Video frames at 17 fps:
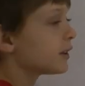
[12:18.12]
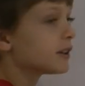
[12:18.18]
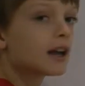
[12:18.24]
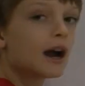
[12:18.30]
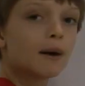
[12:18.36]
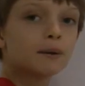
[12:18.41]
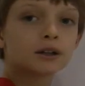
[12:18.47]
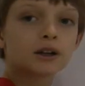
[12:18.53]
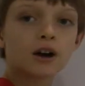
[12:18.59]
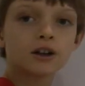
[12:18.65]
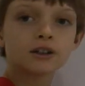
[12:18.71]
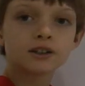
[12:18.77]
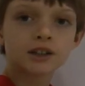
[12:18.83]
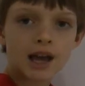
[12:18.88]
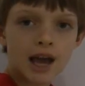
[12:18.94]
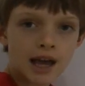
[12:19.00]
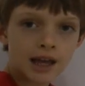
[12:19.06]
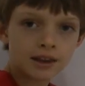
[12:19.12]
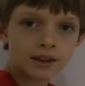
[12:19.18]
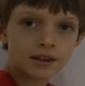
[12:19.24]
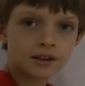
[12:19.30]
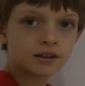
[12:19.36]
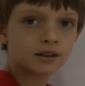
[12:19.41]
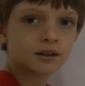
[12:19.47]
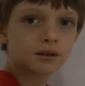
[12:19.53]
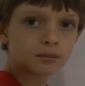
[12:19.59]
Now we go 10
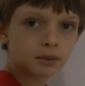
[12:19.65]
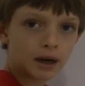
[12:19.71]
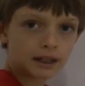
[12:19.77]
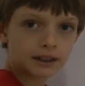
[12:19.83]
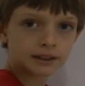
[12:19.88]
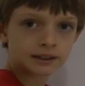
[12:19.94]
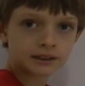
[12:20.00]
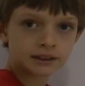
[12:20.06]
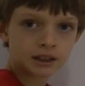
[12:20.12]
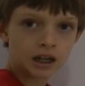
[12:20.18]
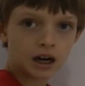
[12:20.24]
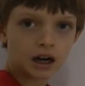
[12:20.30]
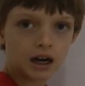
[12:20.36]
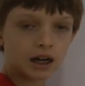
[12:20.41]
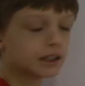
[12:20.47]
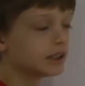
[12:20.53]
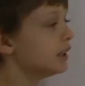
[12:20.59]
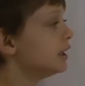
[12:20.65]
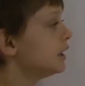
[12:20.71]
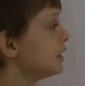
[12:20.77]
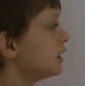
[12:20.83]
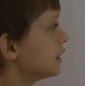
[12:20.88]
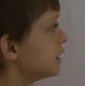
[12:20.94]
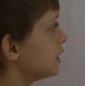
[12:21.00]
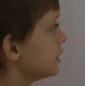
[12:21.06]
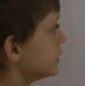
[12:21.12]
minus 9
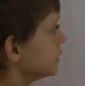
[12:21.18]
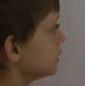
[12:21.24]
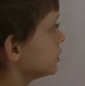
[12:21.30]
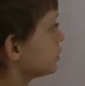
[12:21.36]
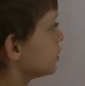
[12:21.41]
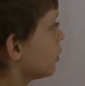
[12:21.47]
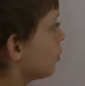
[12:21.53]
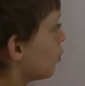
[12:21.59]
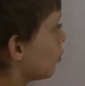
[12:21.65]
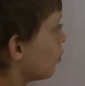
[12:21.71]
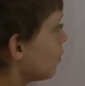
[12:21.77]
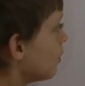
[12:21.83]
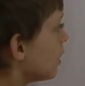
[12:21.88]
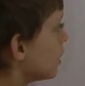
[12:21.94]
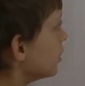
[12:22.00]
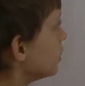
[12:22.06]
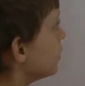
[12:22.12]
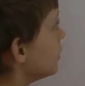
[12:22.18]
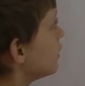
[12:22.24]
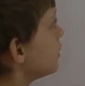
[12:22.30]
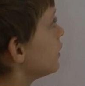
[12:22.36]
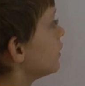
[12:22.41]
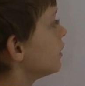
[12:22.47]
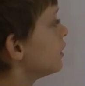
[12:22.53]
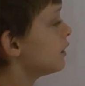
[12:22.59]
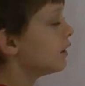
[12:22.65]
is 1.
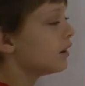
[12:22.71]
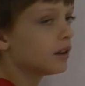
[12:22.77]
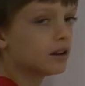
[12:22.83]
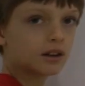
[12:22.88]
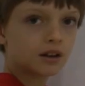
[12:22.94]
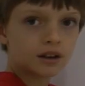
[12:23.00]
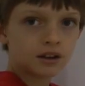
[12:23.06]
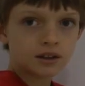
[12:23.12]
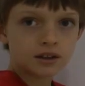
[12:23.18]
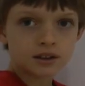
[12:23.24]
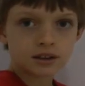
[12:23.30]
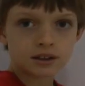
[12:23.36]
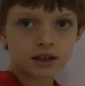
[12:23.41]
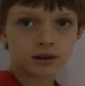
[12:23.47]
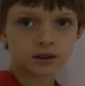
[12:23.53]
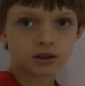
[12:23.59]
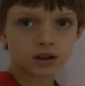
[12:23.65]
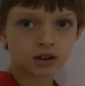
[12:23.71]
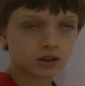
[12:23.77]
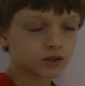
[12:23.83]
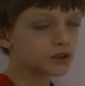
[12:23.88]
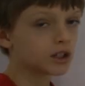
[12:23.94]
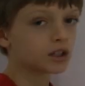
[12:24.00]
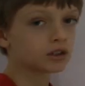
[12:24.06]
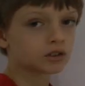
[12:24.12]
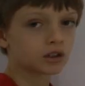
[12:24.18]
Now we go to the
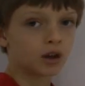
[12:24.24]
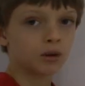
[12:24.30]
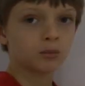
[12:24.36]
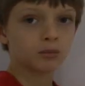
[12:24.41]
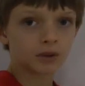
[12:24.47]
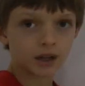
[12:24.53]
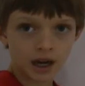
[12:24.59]
next one.